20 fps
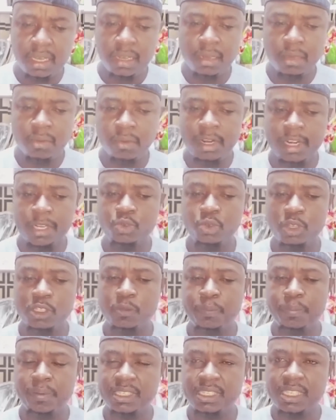when it
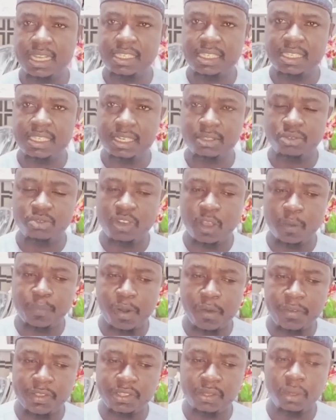was presented to the
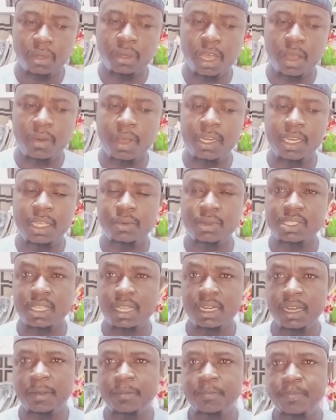Prophet sallallahu alaihi
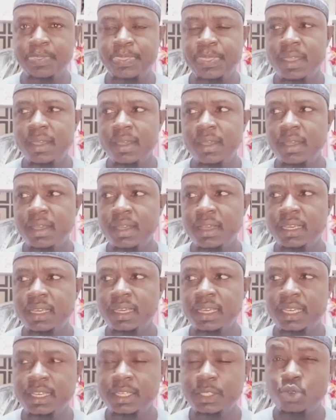wasallam,
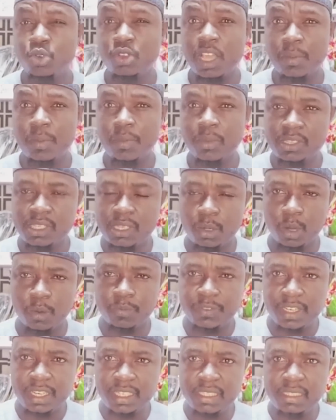he took a morsel
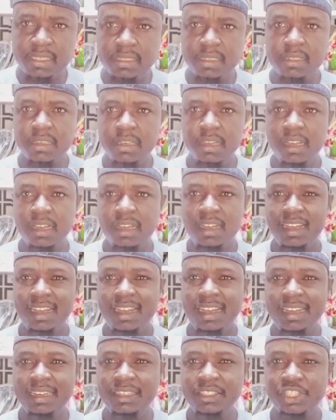of it
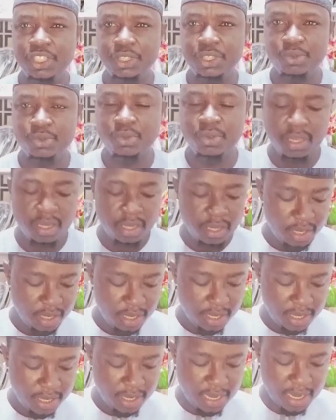and chew,
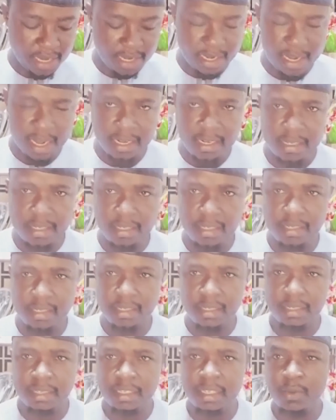and then
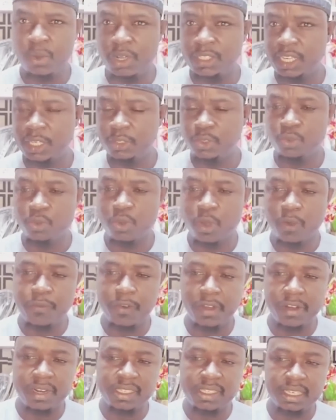he wanted to go
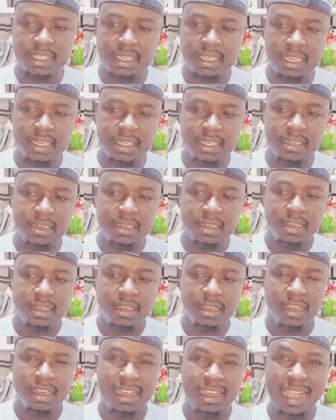for it again,
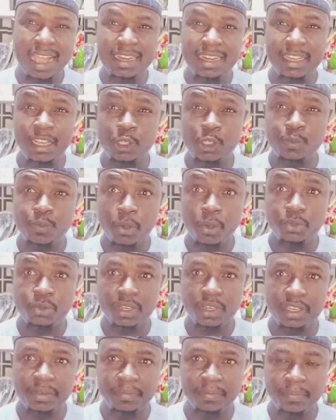and he spoke
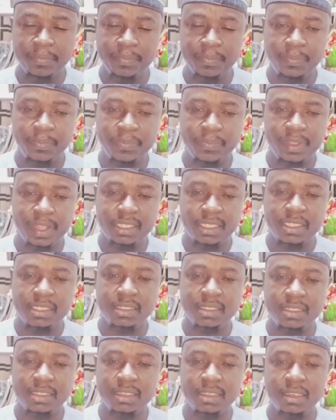to him that
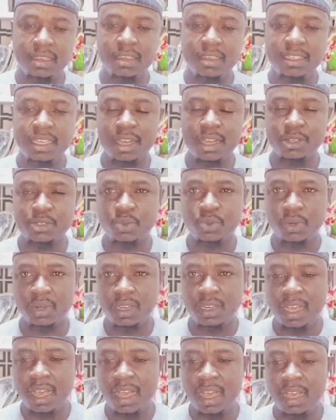ya
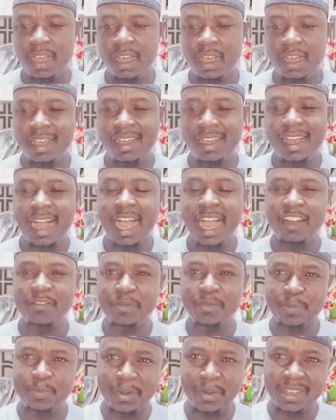Rasulullah, I
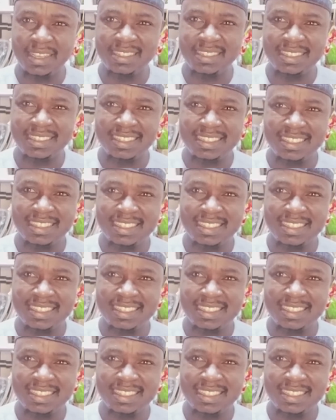have been poisoned.